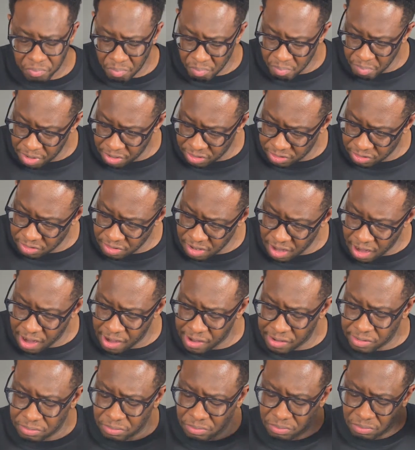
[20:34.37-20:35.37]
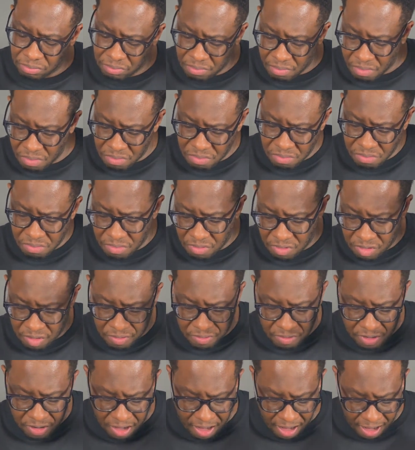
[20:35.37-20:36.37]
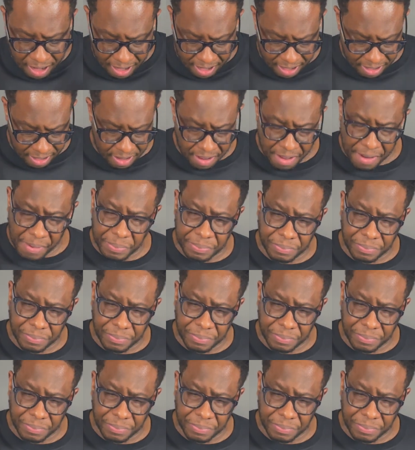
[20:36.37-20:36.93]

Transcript: but it's not high.